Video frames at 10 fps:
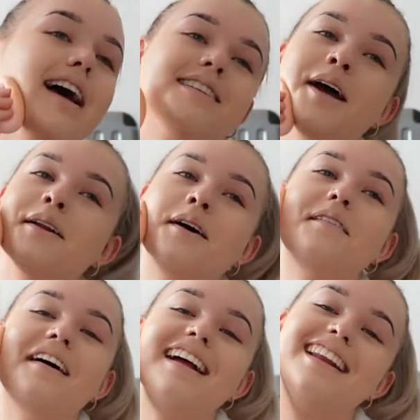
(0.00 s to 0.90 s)
I don't know
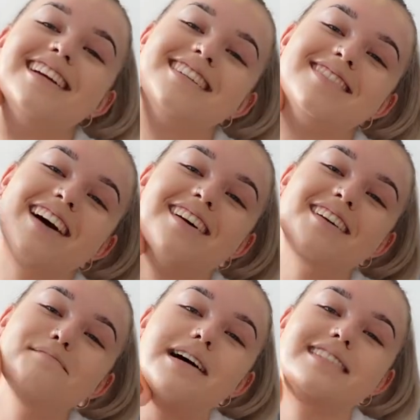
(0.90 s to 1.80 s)
why I literally went on
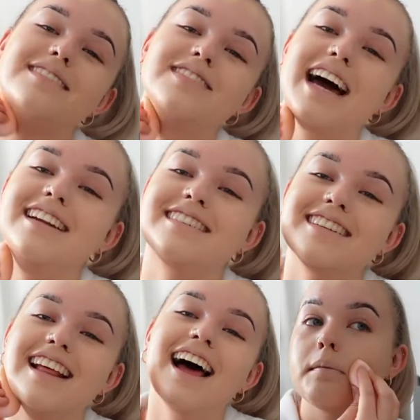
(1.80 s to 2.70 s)
a massive
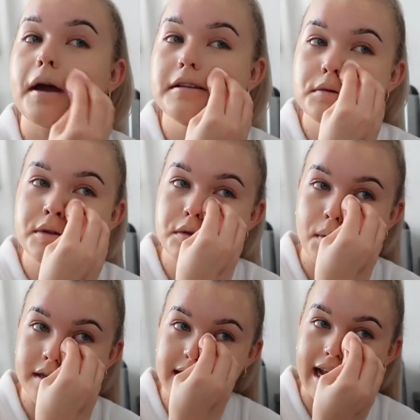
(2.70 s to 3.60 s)
tangent there. I'm going to Winter
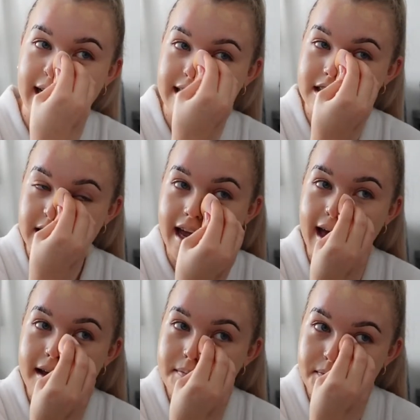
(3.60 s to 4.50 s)
Wonderland this
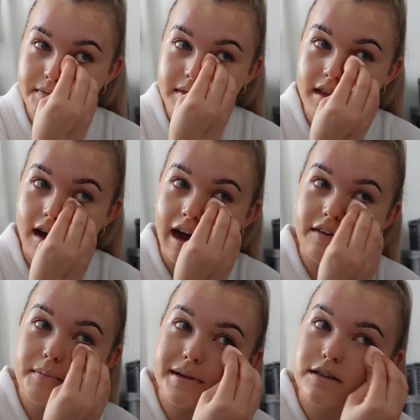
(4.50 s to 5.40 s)
year. I
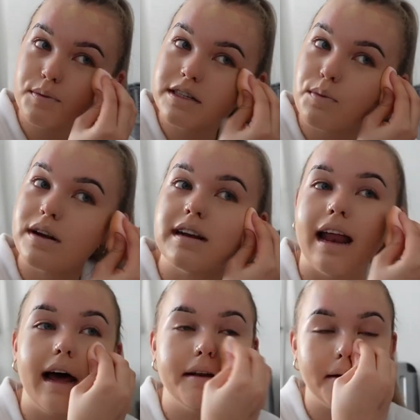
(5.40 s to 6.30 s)
haven't been to Winter
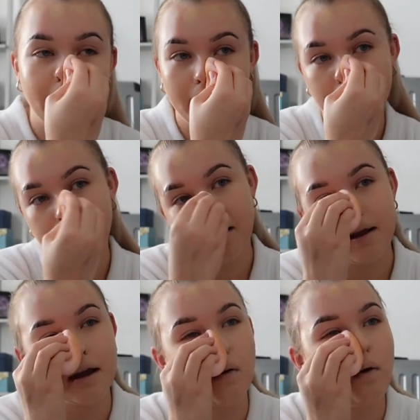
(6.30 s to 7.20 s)
Wonderland
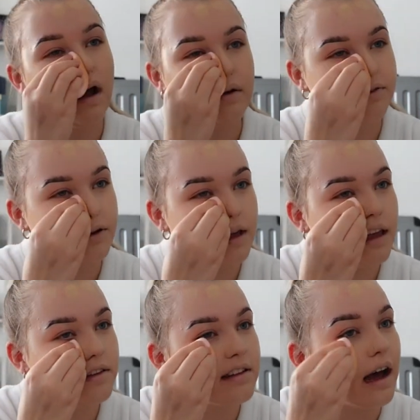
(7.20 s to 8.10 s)
in quite a few
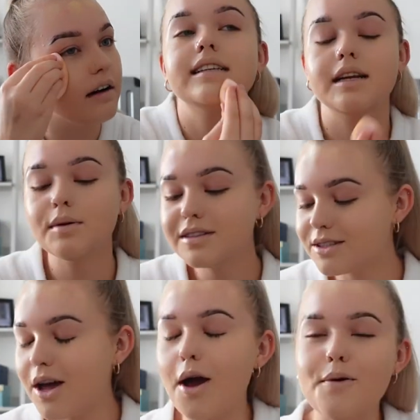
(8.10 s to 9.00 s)
years now. Is anyone
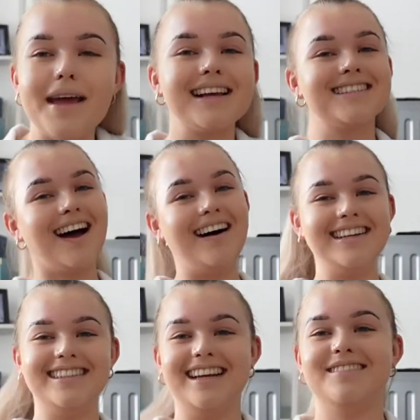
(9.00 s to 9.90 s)
so
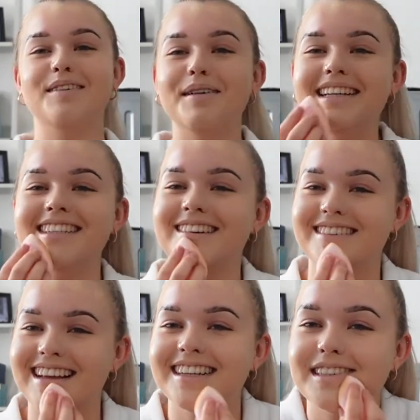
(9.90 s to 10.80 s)
excited for winter?
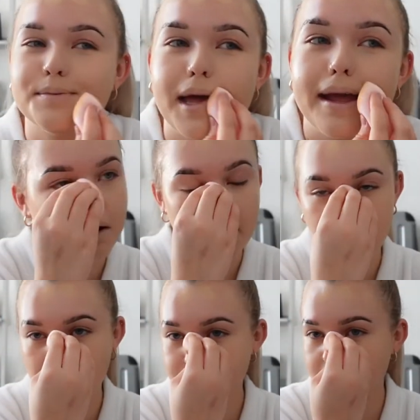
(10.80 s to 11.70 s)
Is that just me? I love